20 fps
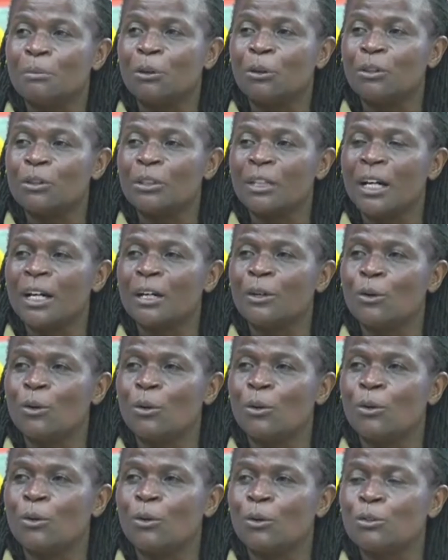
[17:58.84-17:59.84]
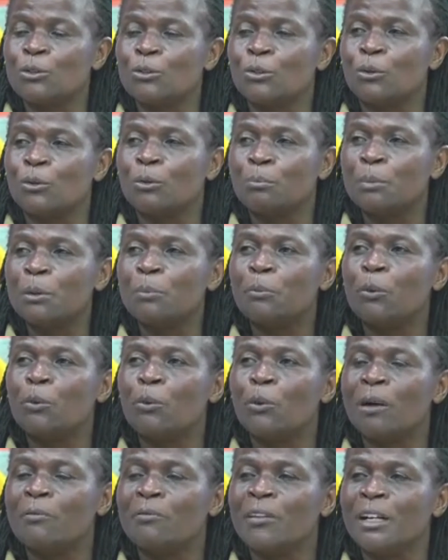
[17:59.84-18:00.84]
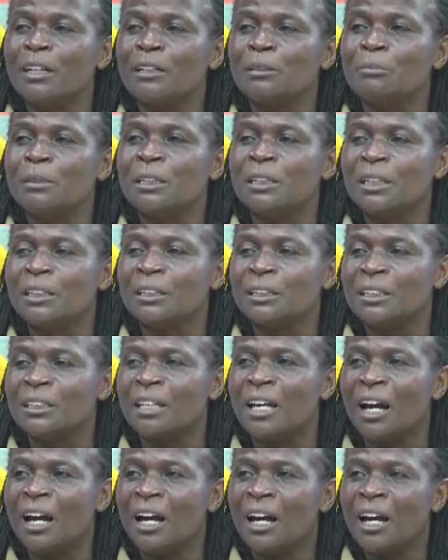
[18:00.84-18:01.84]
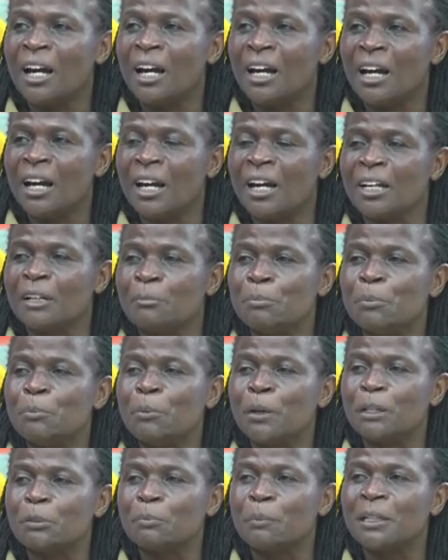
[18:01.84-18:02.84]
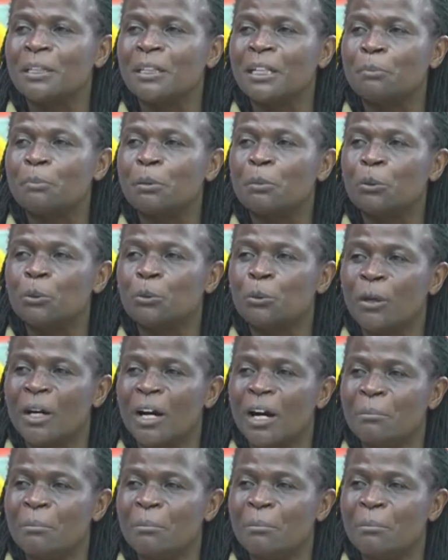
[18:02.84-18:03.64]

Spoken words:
Because I know also people who have held meetings there, and people expected people to